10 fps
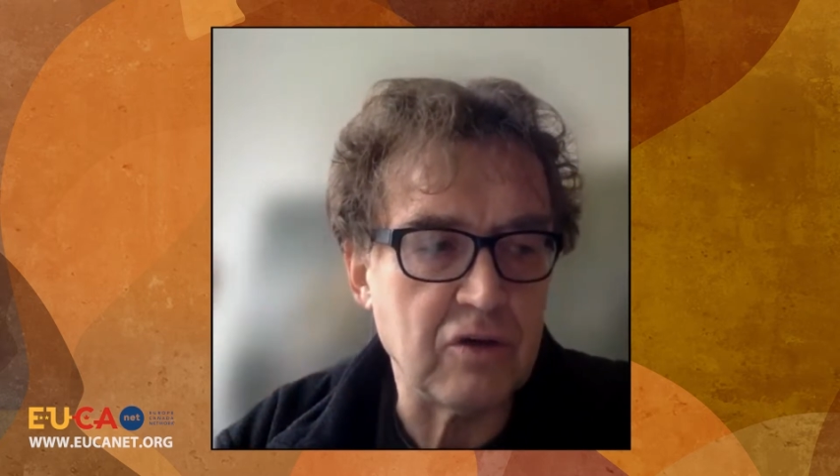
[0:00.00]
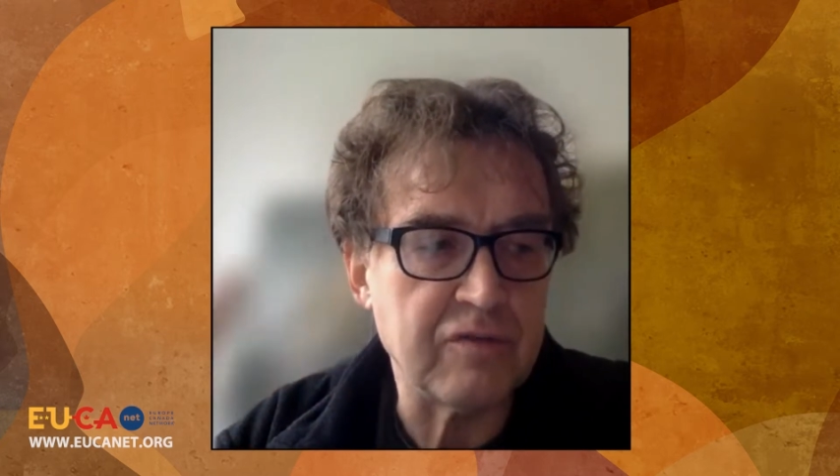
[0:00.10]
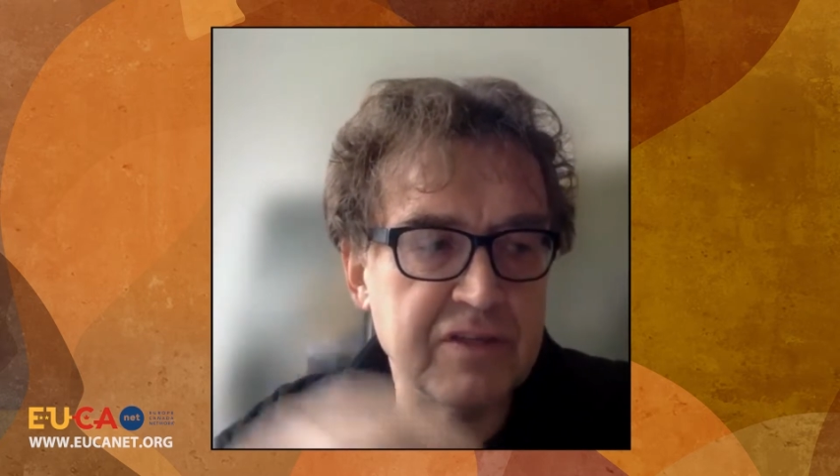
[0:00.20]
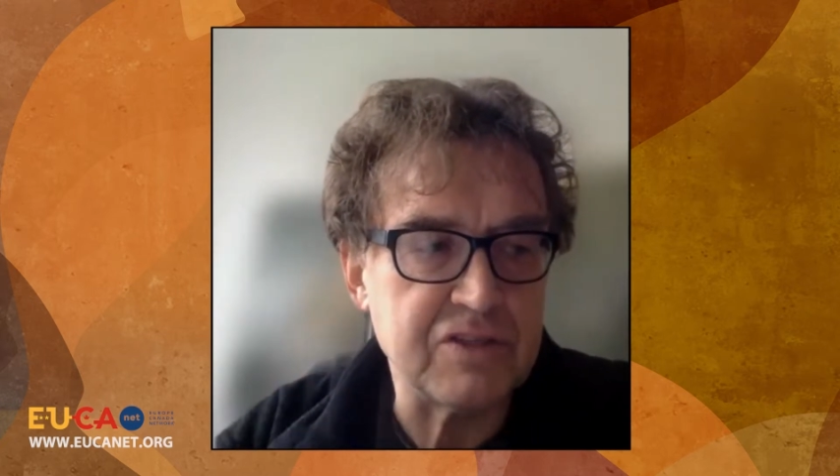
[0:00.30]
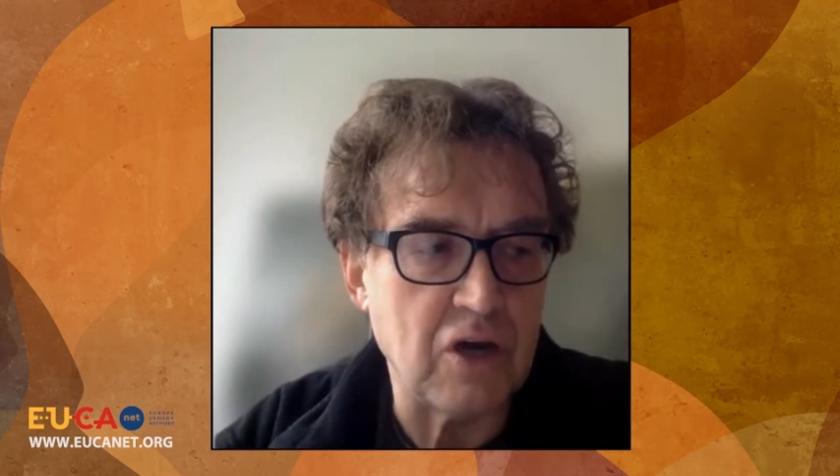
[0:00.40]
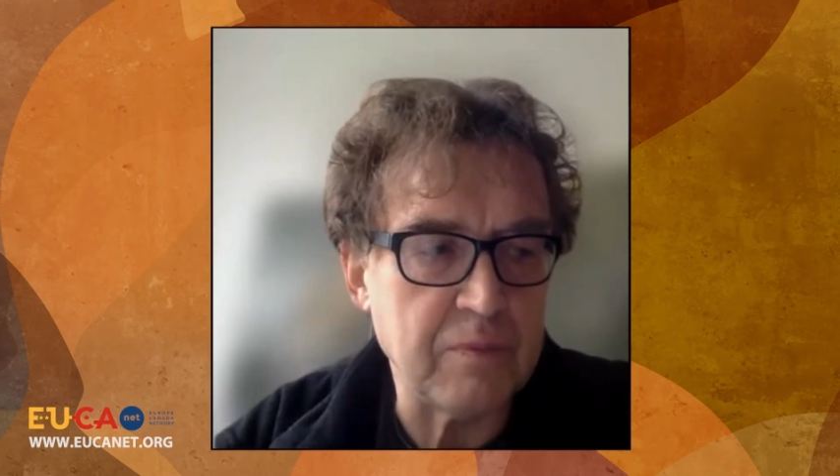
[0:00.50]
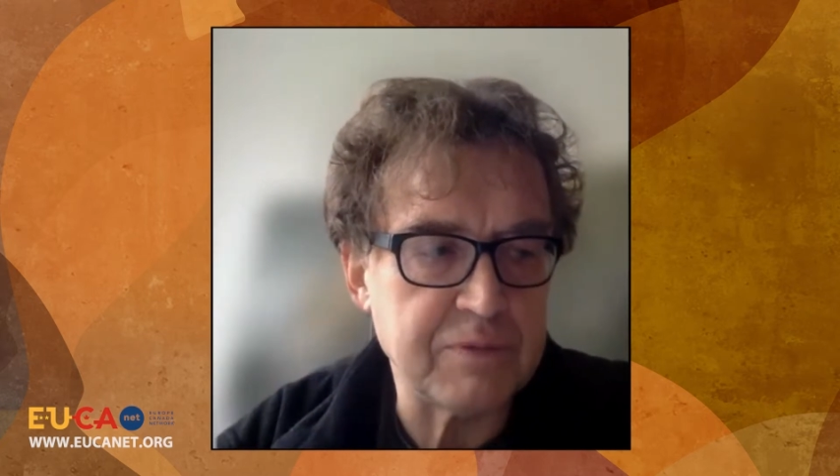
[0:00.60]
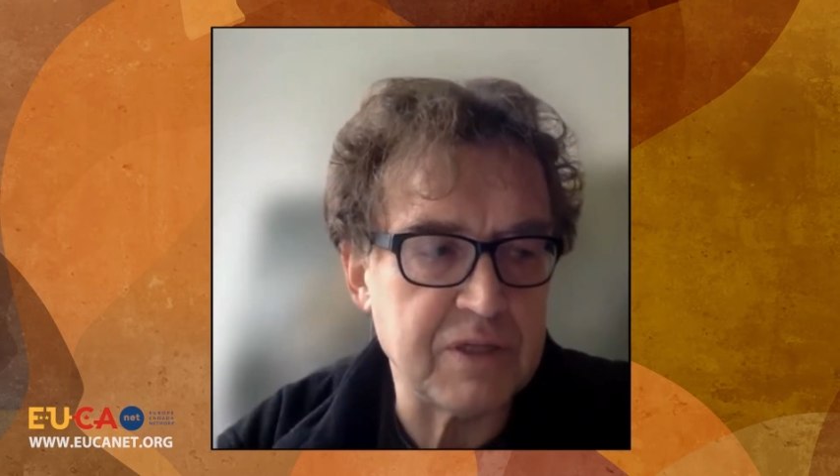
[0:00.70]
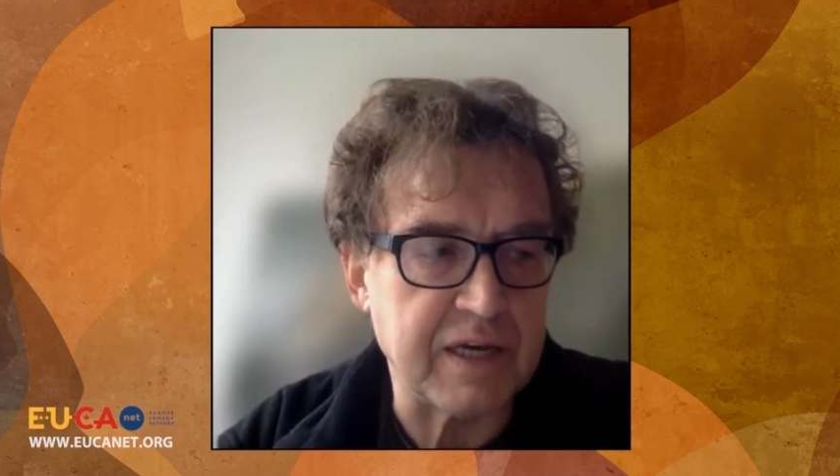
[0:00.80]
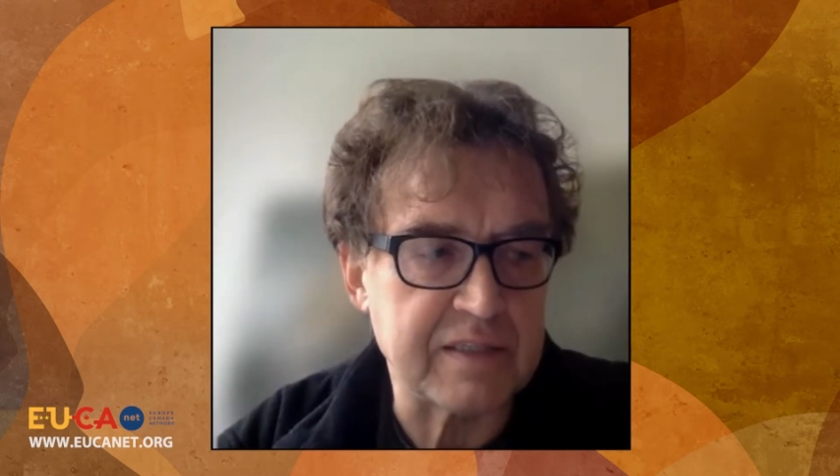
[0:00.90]
of these
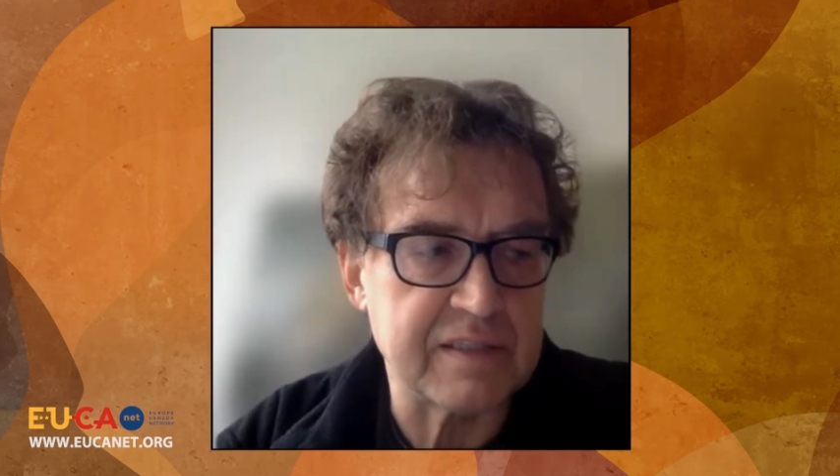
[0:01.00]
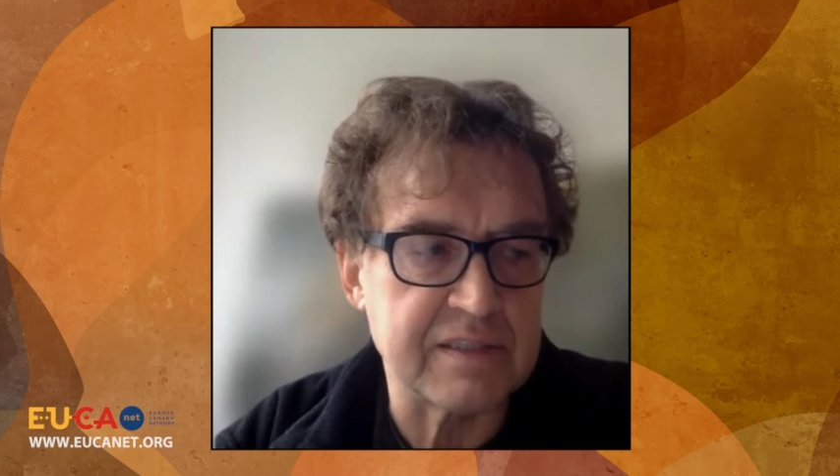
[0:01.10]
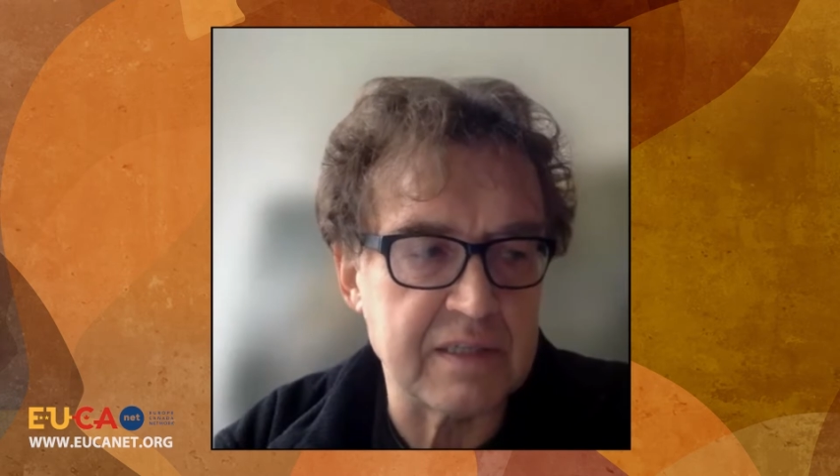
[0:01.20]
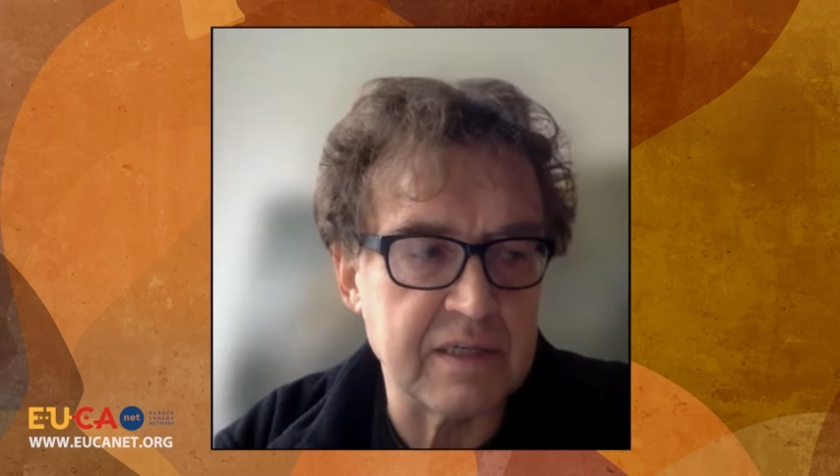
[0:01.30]
objects